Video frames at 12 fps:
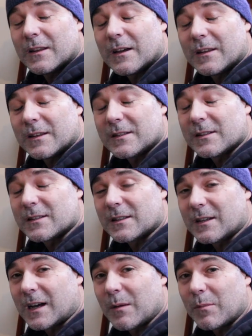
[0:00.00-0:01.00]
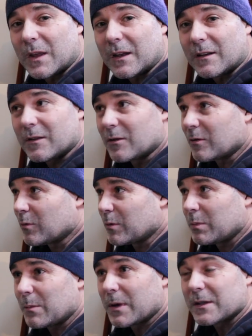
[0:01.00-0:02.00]
uh, this is the time that
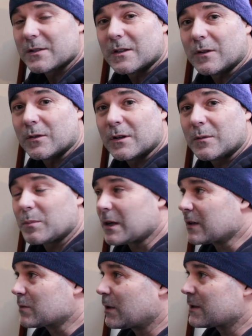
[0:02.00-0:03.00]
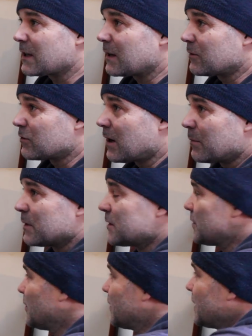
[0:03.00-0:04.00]
would be best to do it, because once I drop the
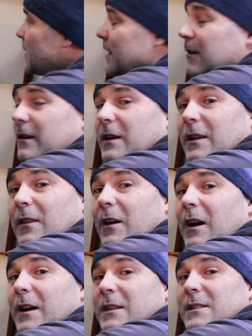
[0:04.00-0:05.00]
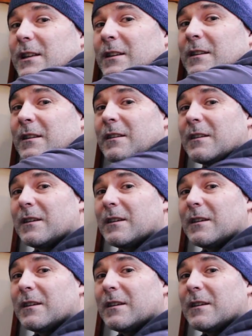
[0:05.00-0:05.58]
stove into here it locks in,